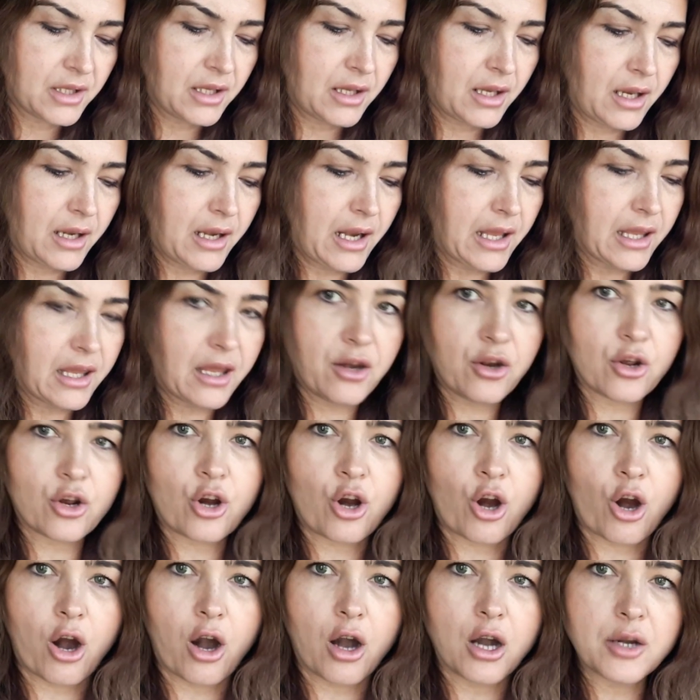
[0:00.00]
Can I get a
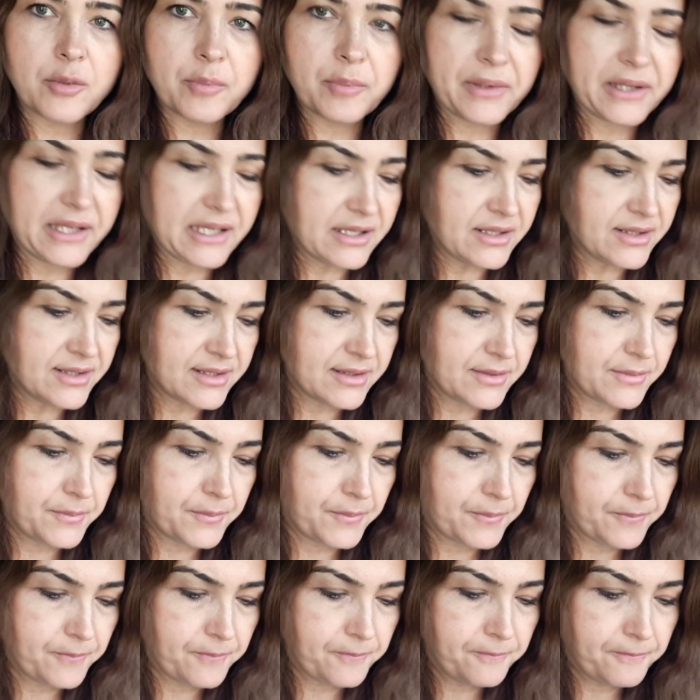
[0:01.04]
card, please?
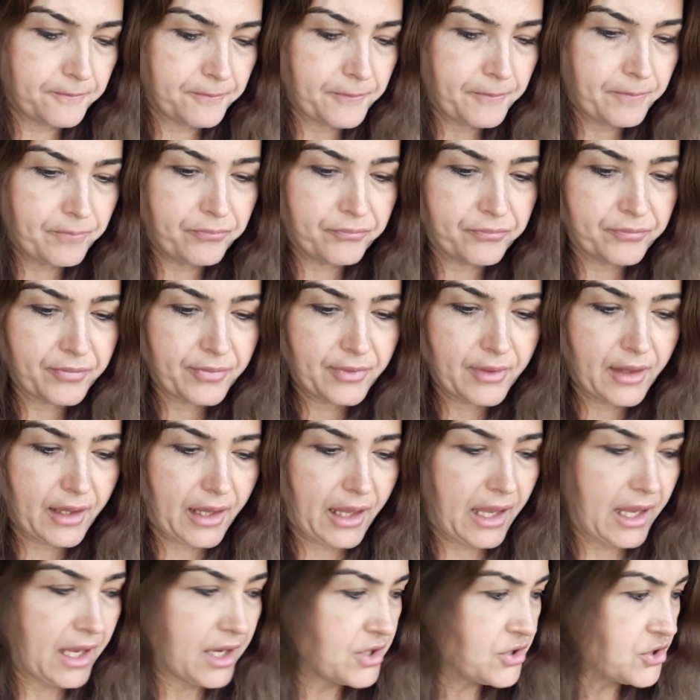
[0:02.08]

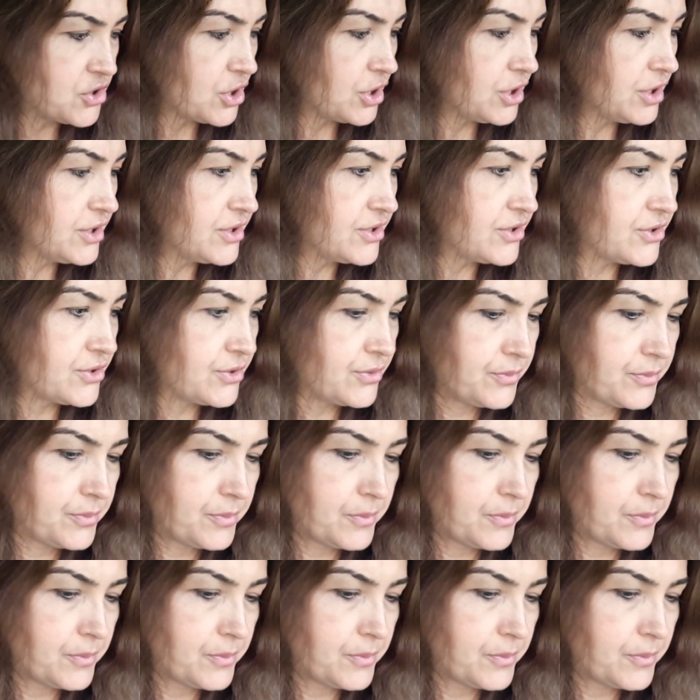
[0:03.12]
Angels.